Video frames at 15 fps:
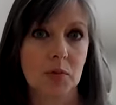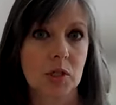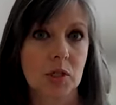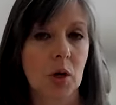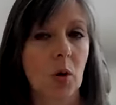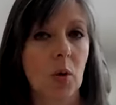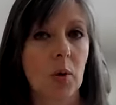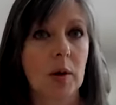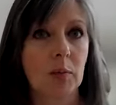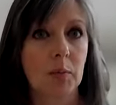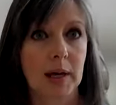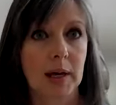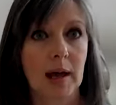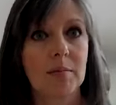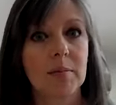So it
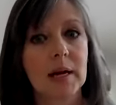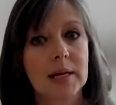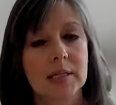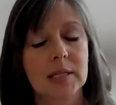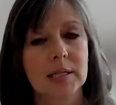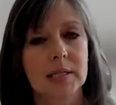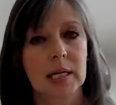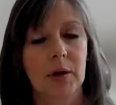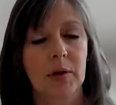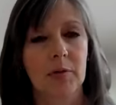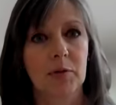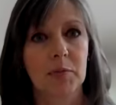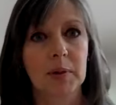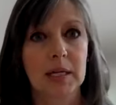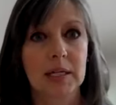became necessary
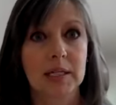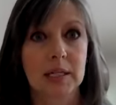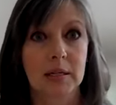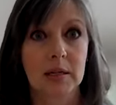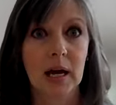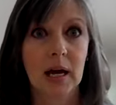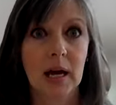for me to